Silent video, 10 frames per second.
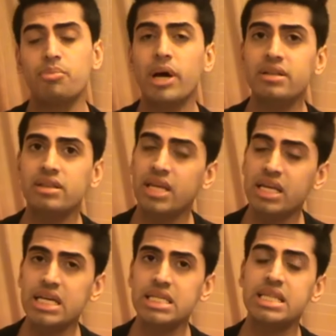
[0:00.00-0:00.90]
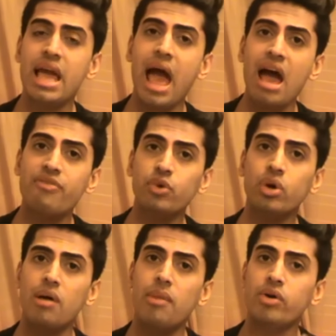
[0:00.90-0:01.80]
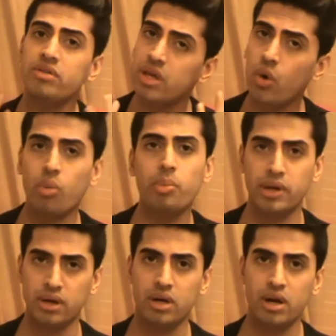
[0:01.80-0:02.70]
But the thing is, they have to come out in the open.